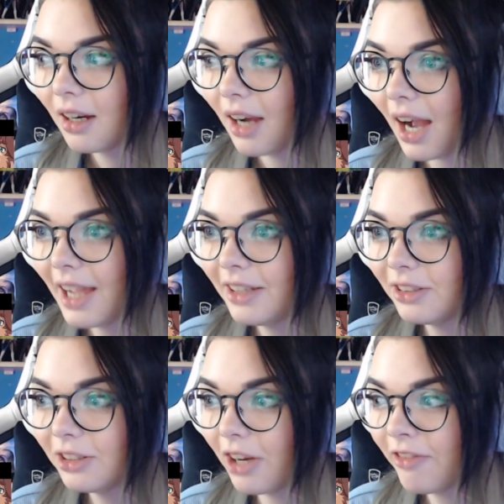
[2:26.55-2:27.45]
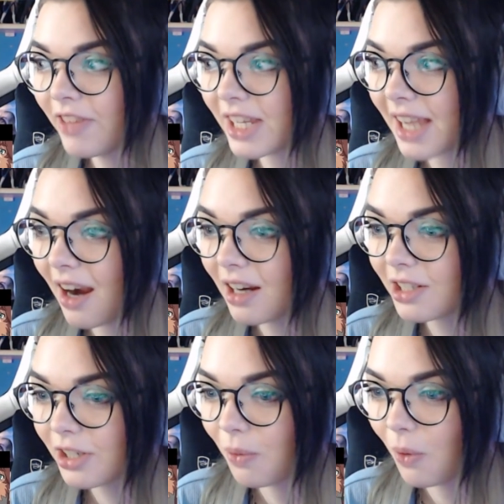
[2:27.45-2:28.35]
I love this character.
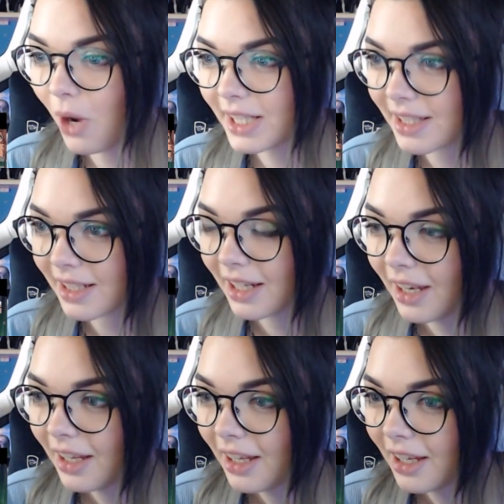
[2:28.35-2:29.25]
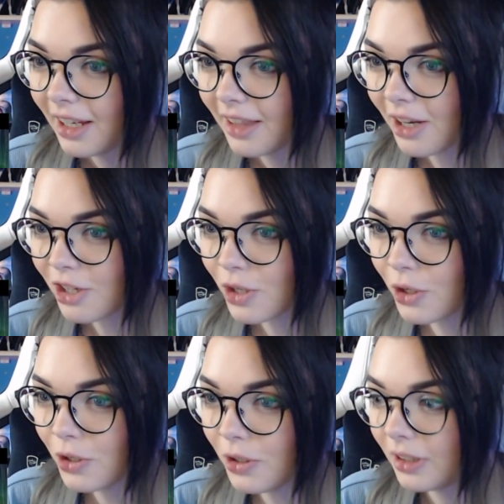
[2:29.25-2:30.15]
What? They're so cool.